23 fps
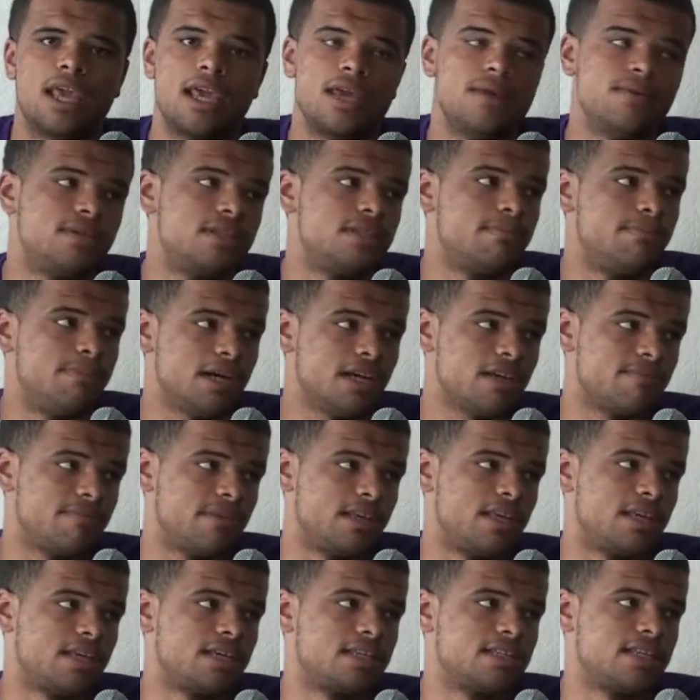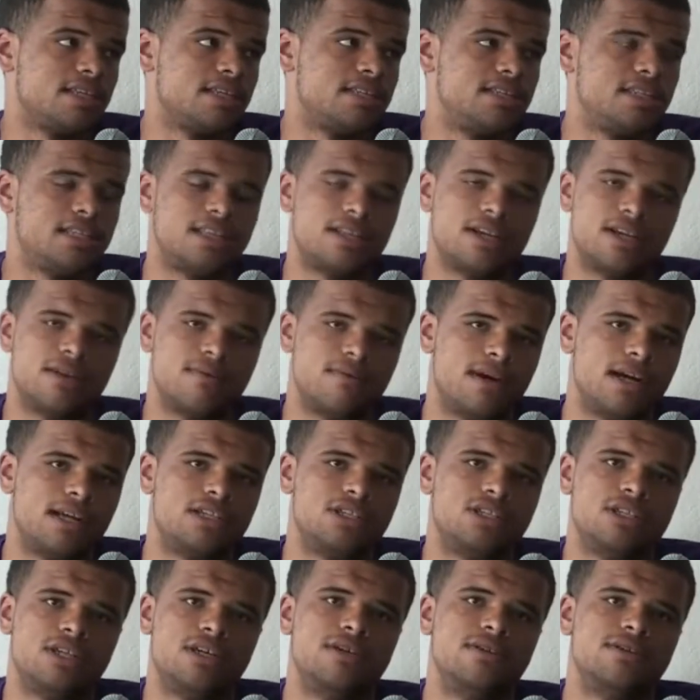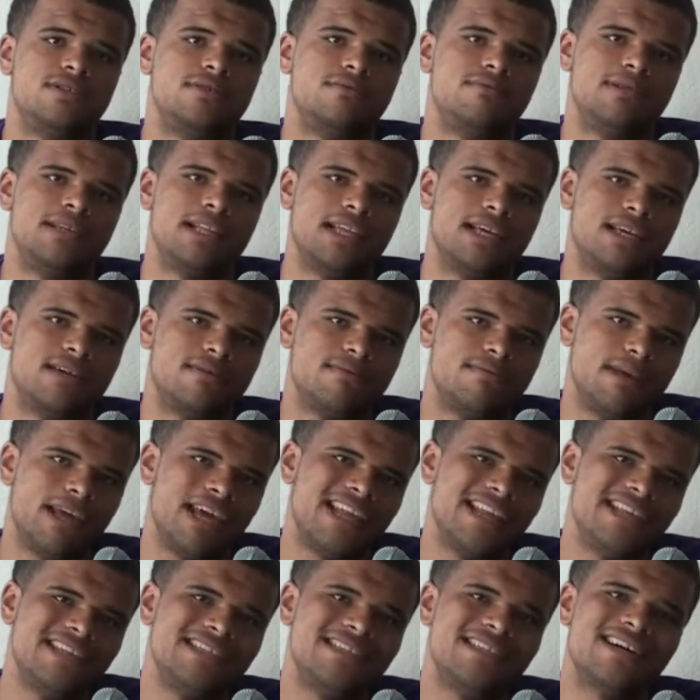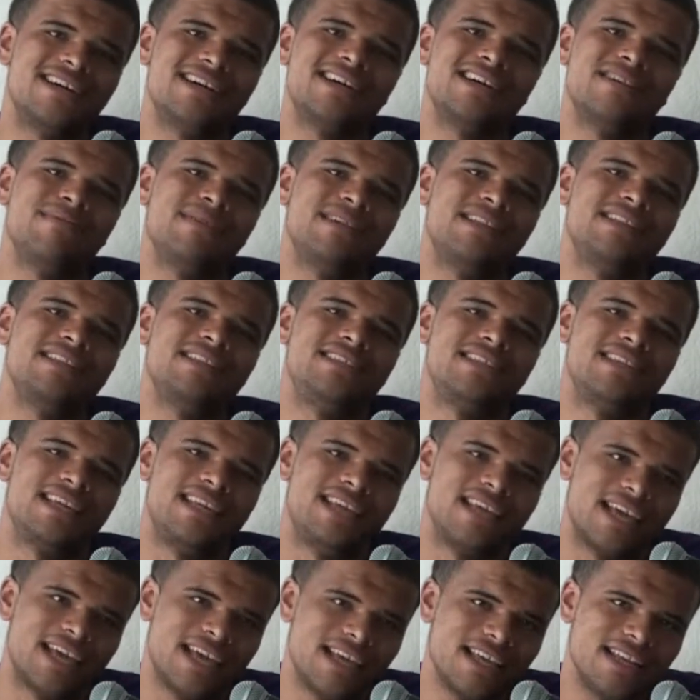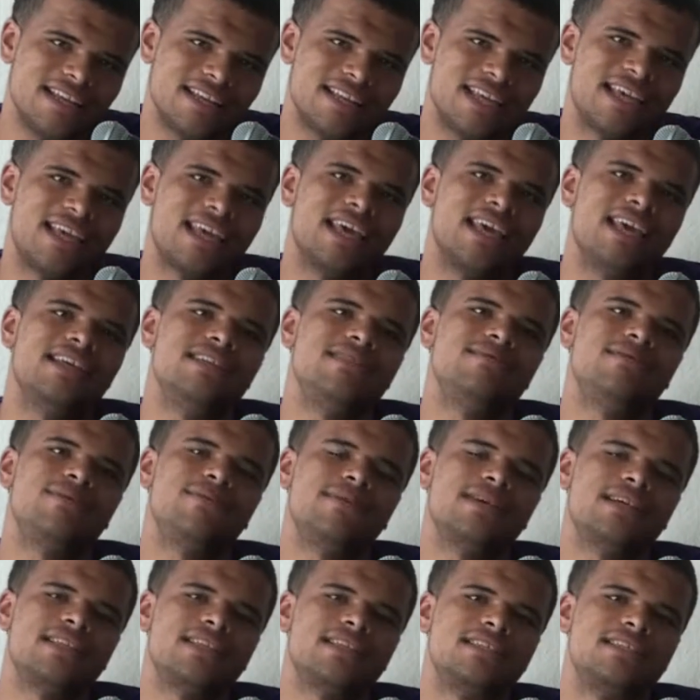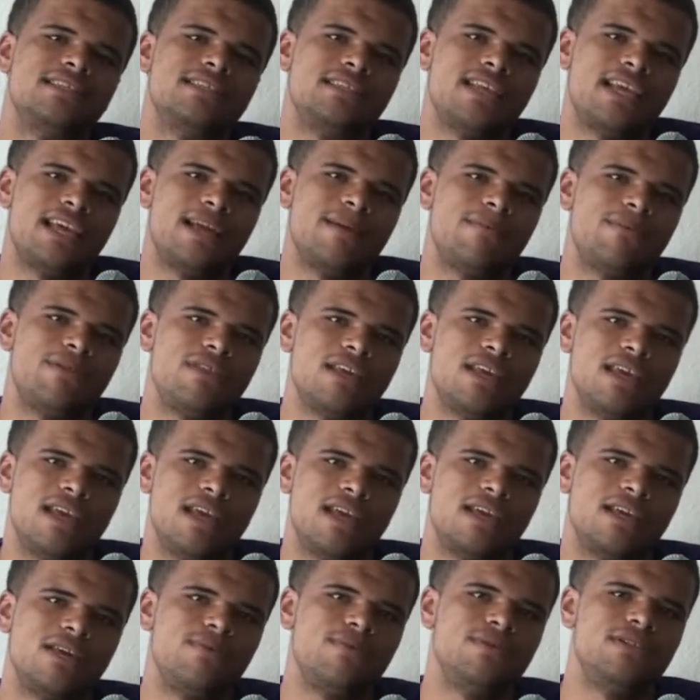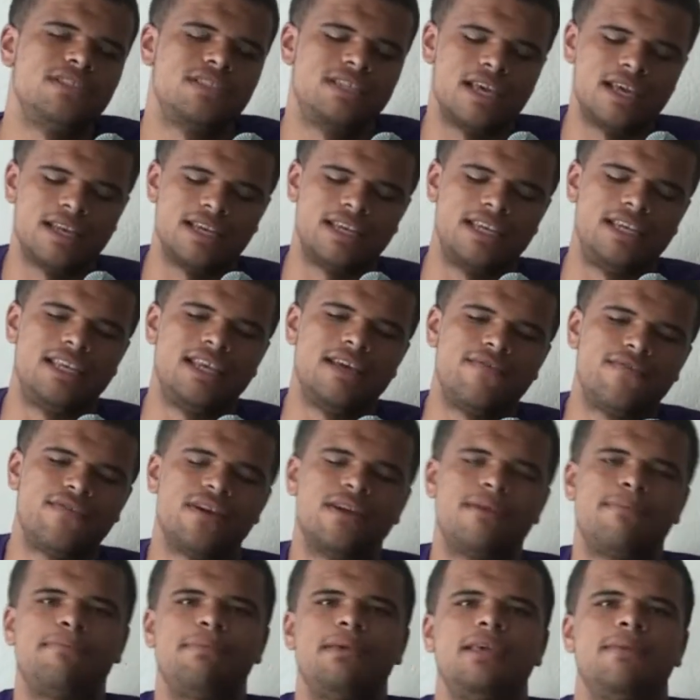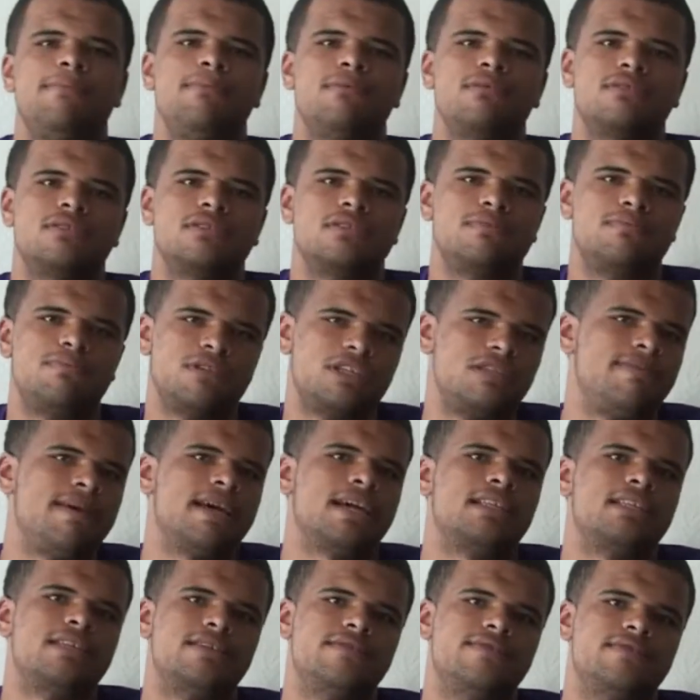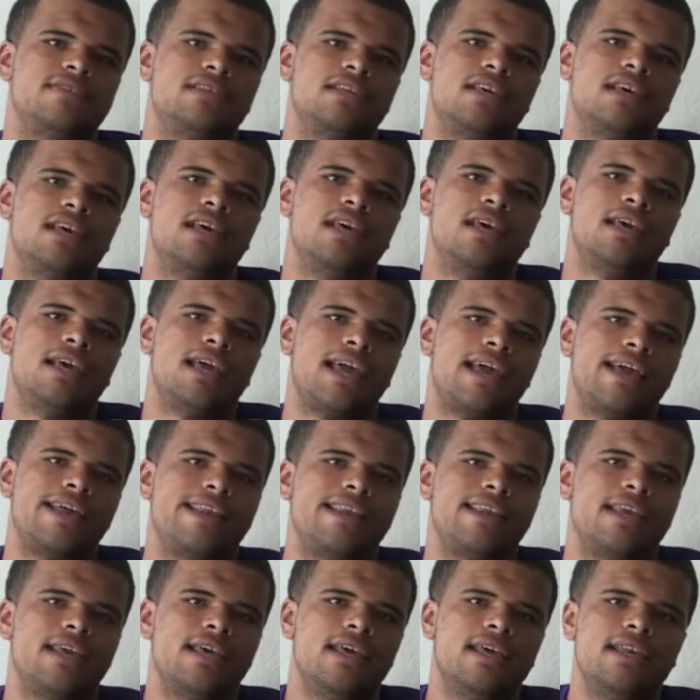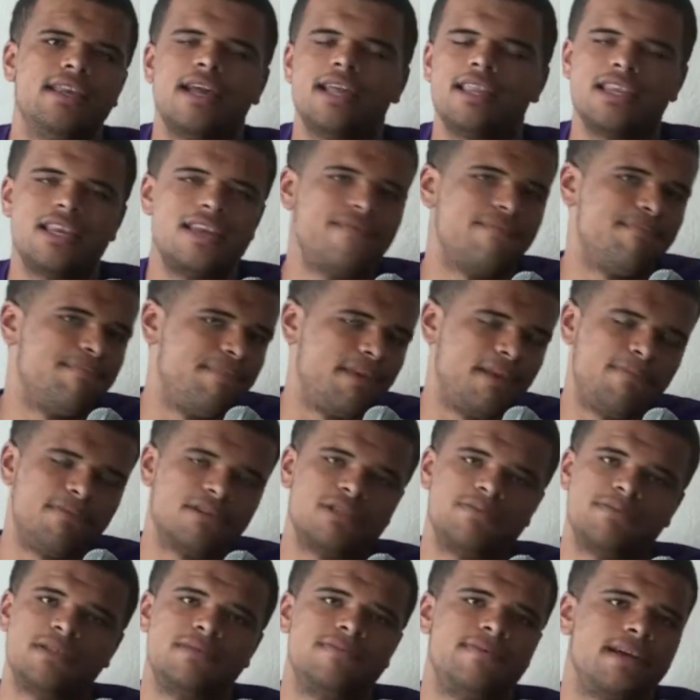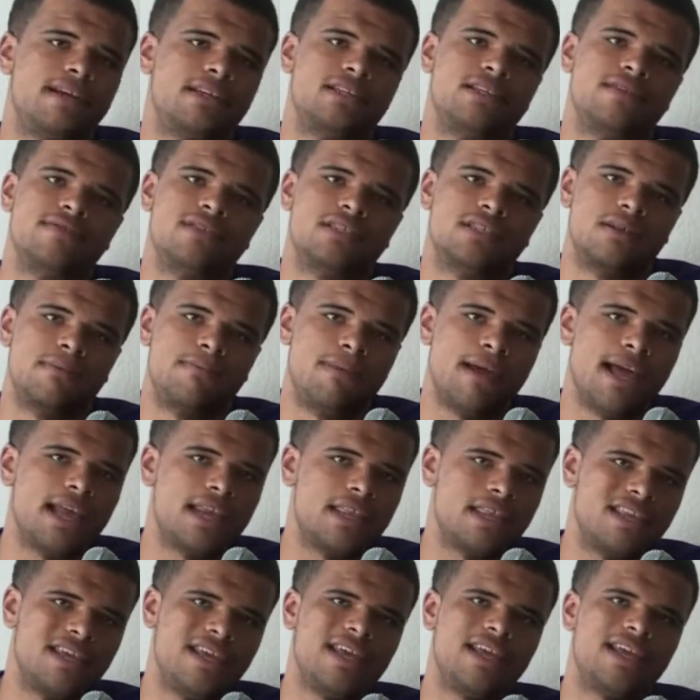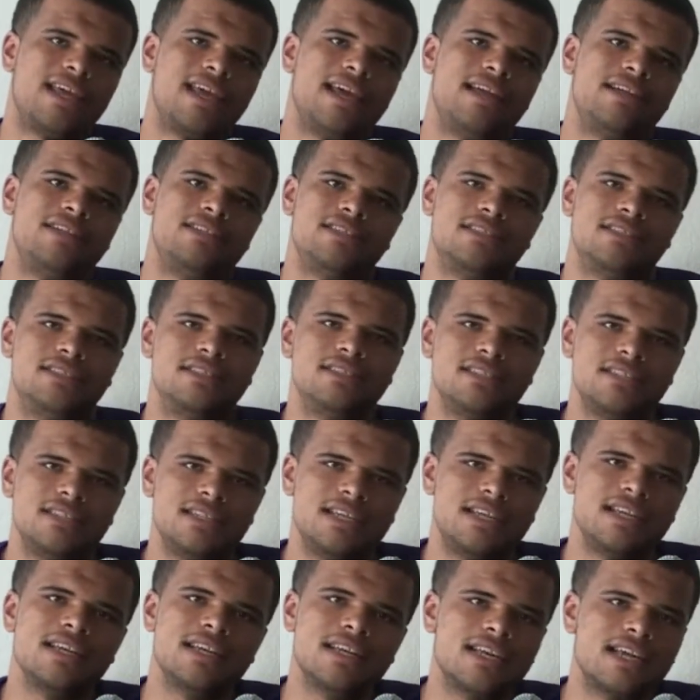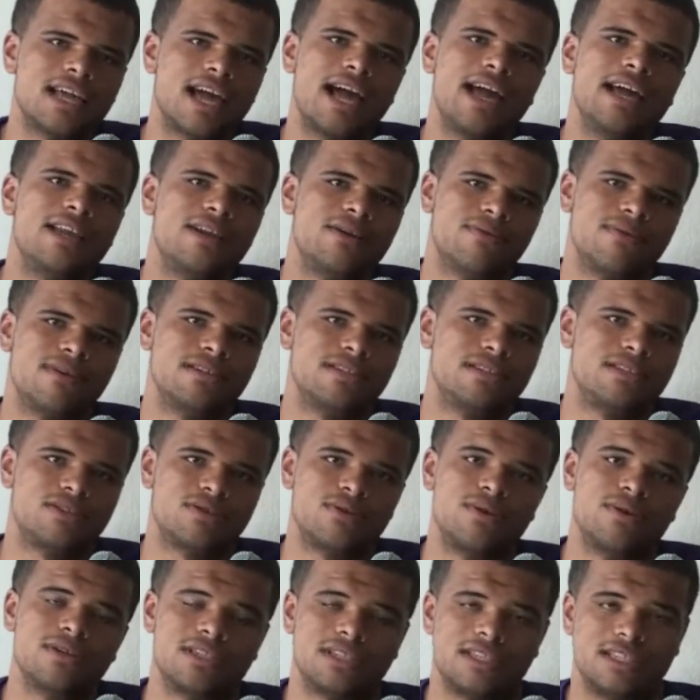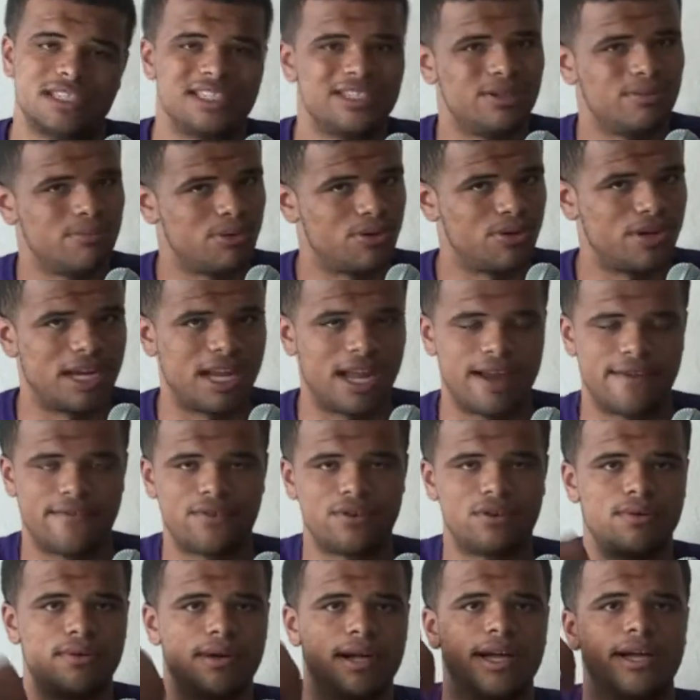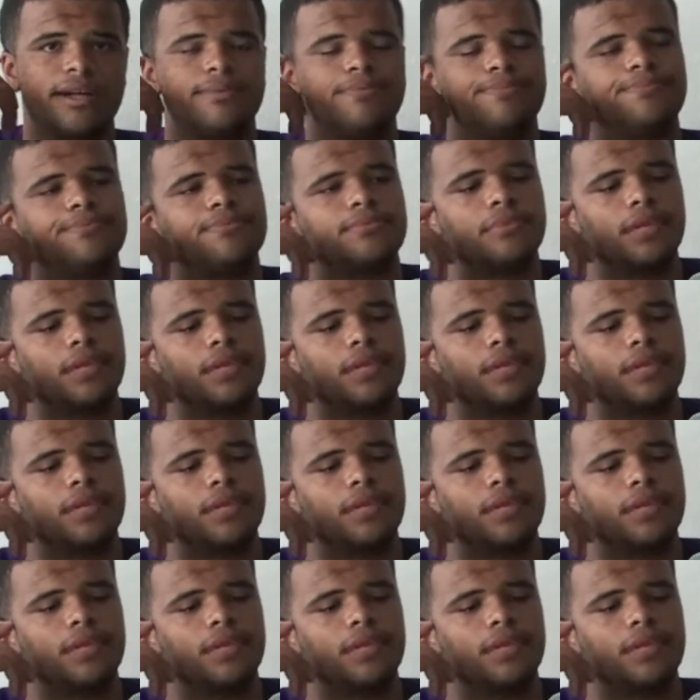it used to bug me because I'd sit there and watch shows and be like, man, he's talking about this again? Like, it seems like we got the same thing. You would just get different people's perspectives. And not that different people's perspectives is a bad thing. It's just it kind of runs its course and gets a little boring after a while.